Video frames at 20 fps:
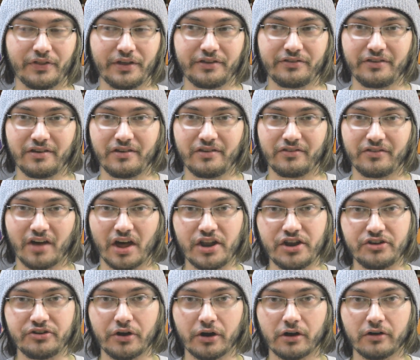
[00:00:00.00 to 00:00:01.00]
This is
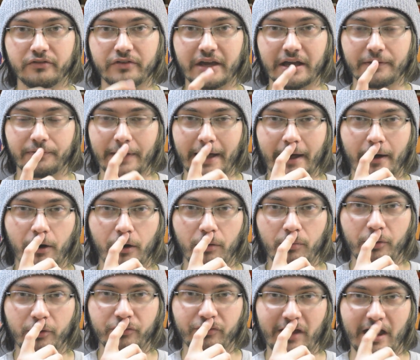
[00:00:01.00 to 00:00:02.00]
unnerving that
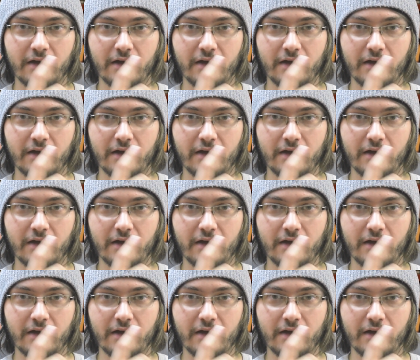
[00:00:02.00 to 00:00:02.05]
almost